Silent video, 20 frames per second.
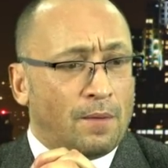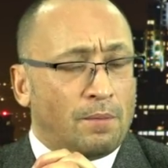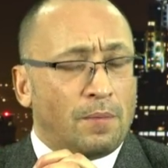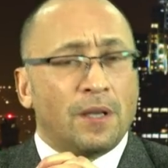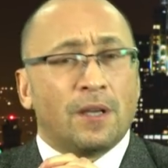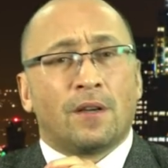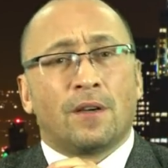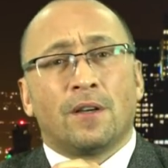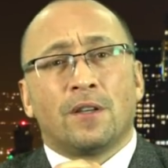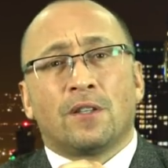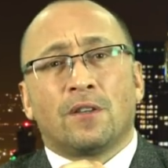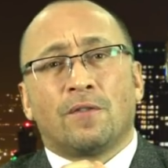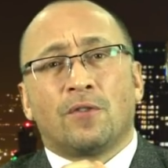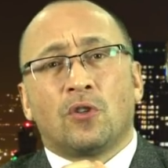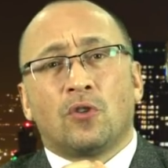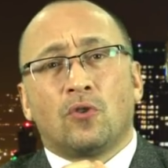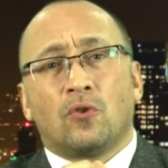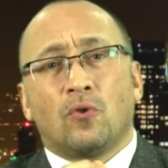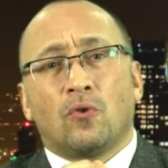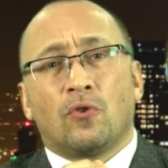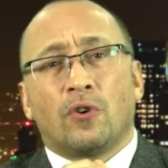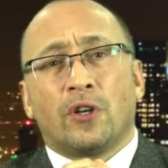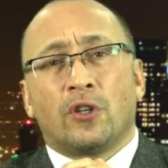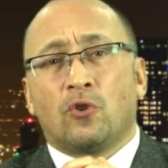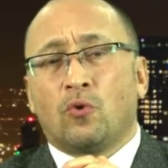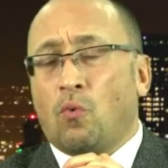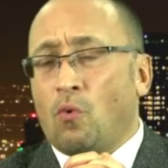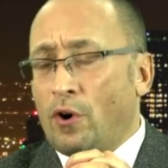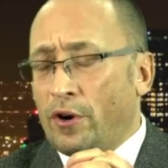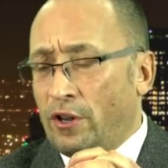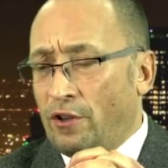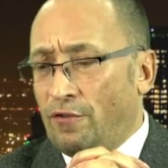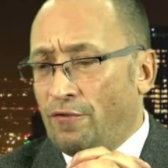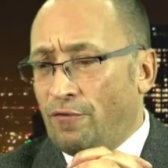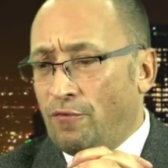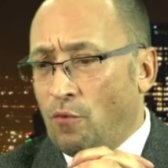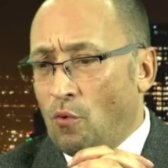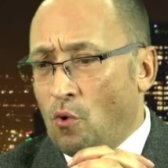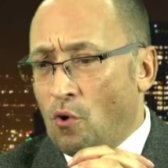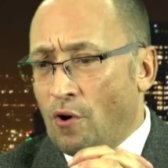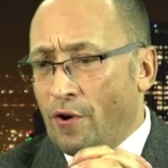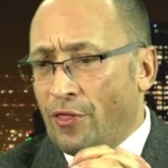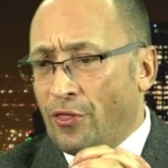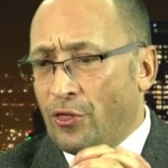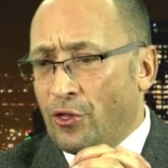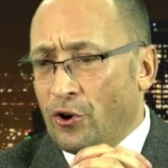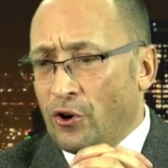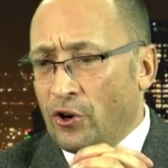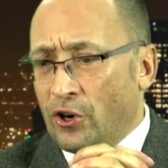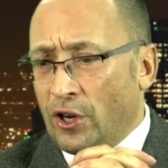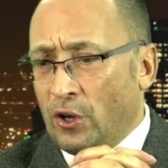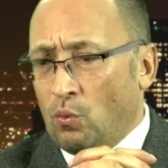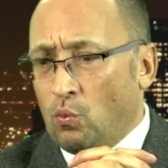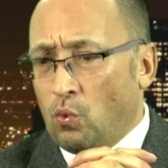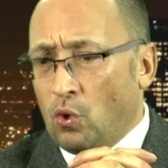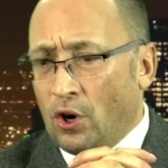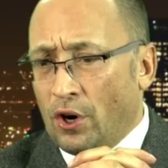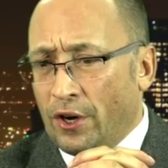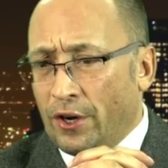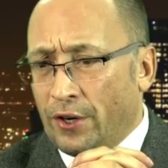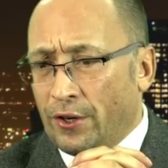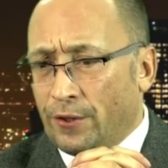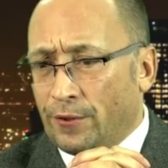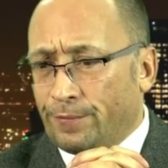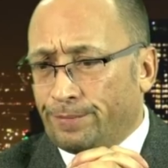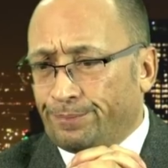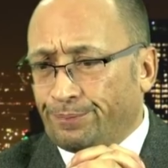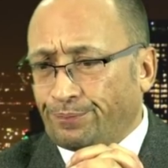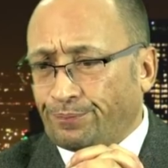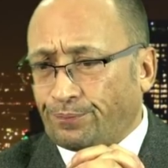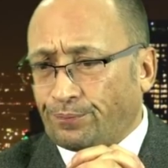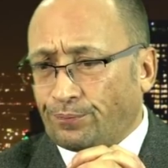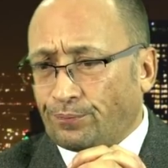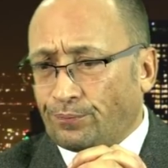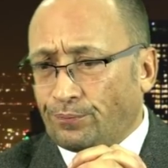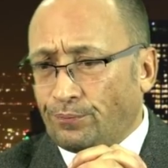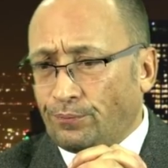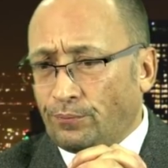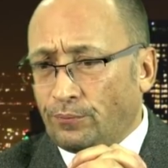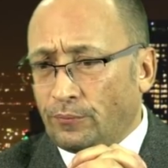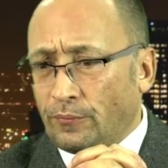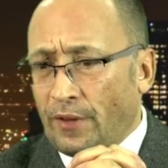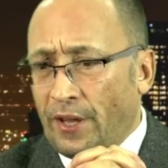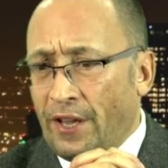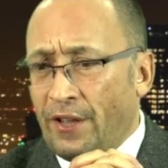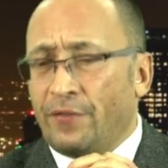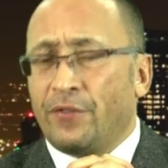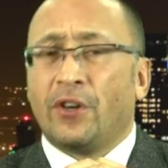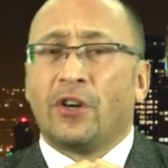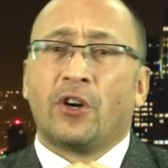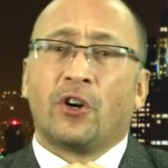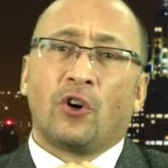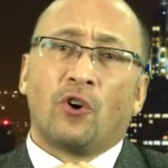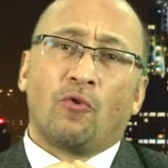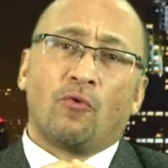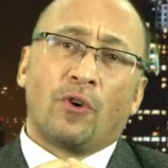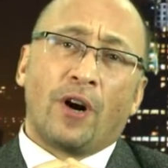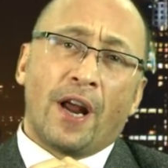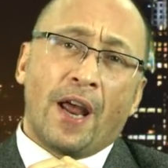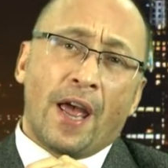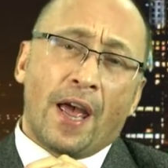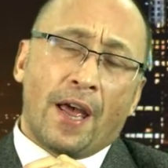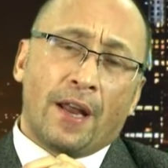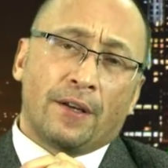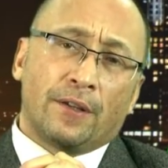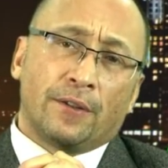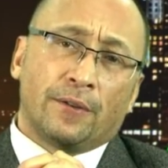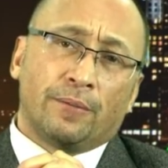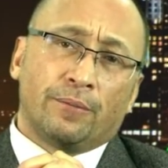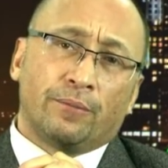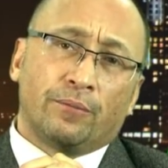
because of Surah 24:31 in the Quran,